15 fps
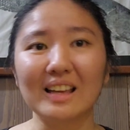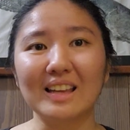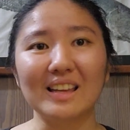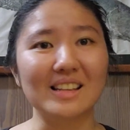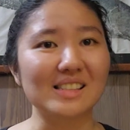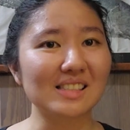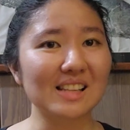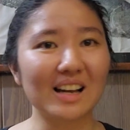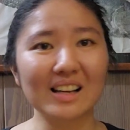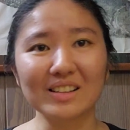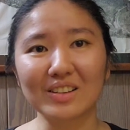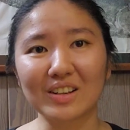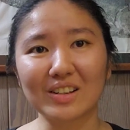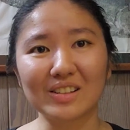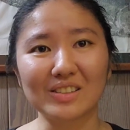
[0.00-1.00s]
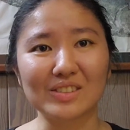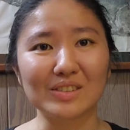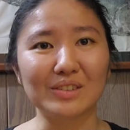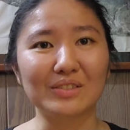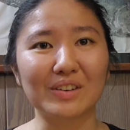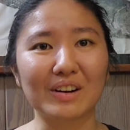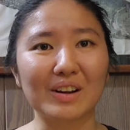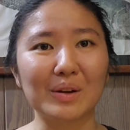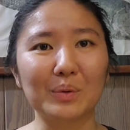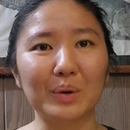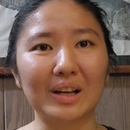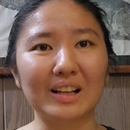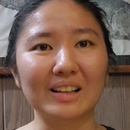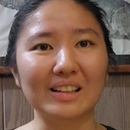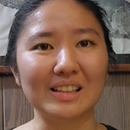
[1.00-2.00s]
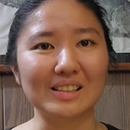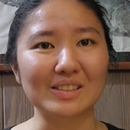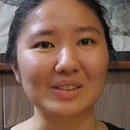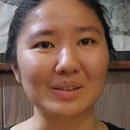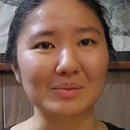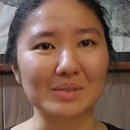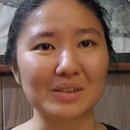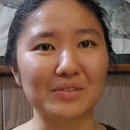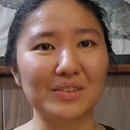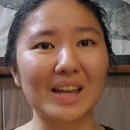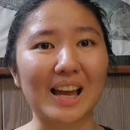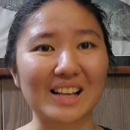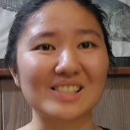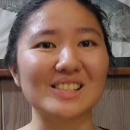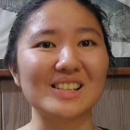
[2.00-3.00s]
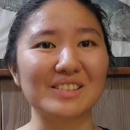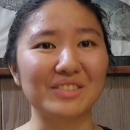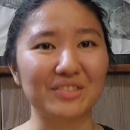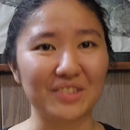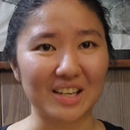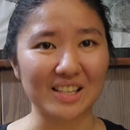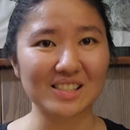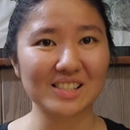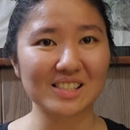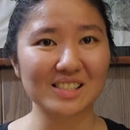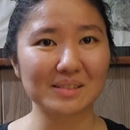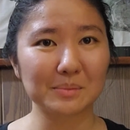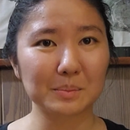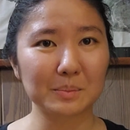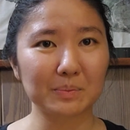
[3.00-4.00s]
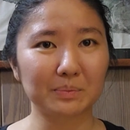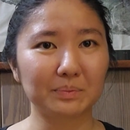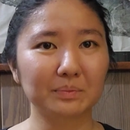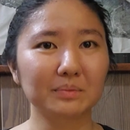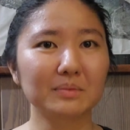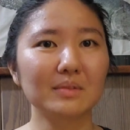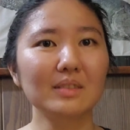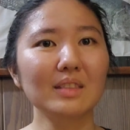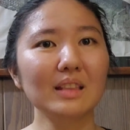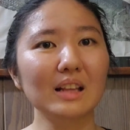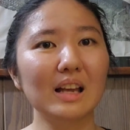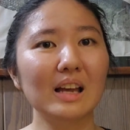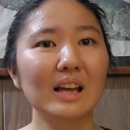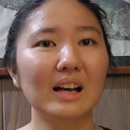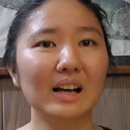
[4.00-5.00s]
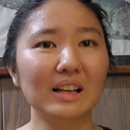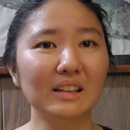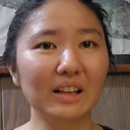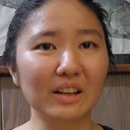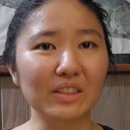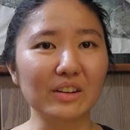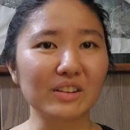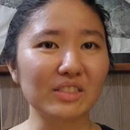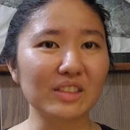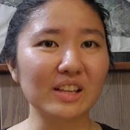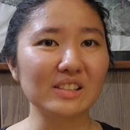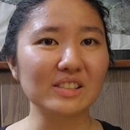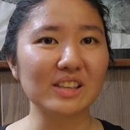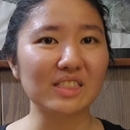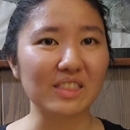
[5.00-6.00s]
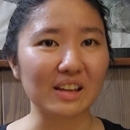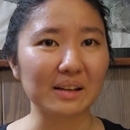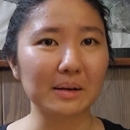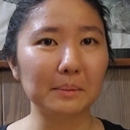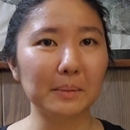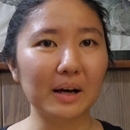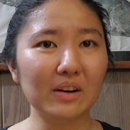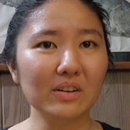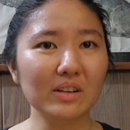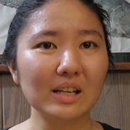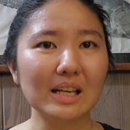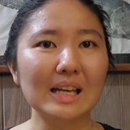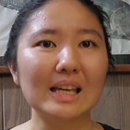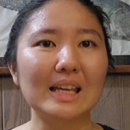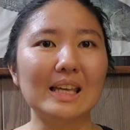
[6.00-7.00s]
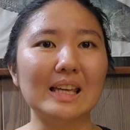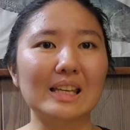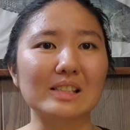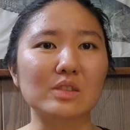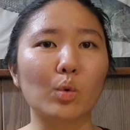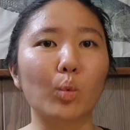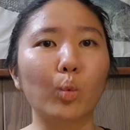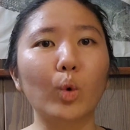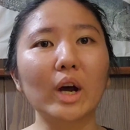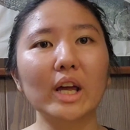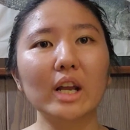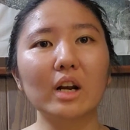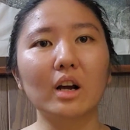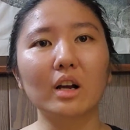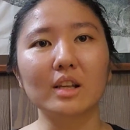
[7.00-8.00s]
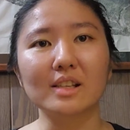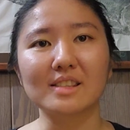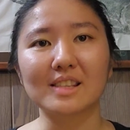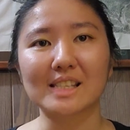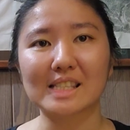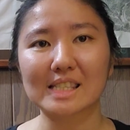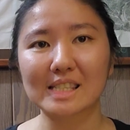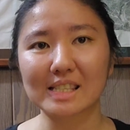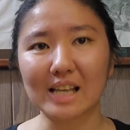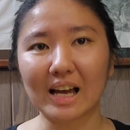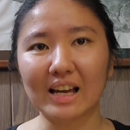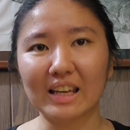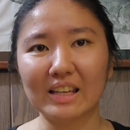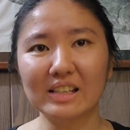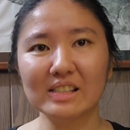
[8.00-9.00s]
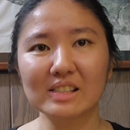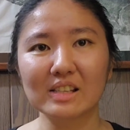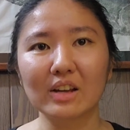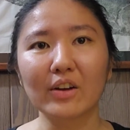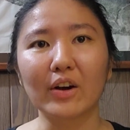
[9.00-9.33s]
it's not going to do very well in terms of catching fish. Another thing to think about is what is the size